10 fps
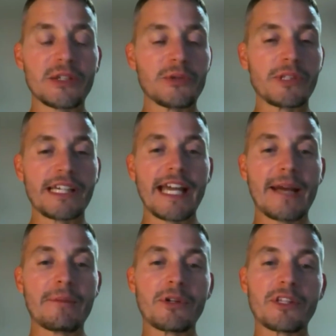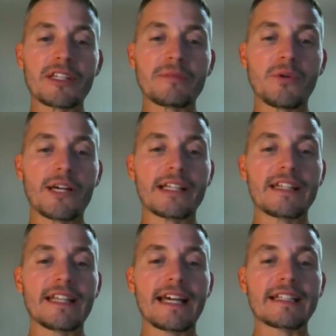to continually hammer this
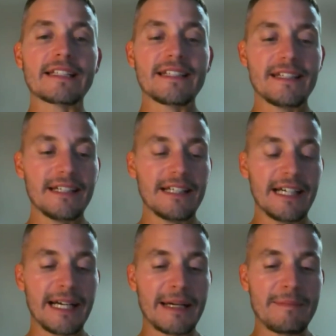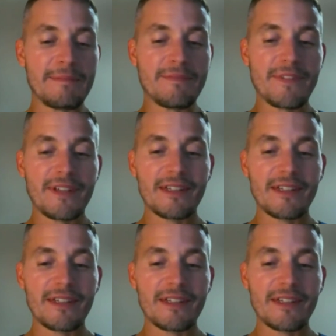point that um,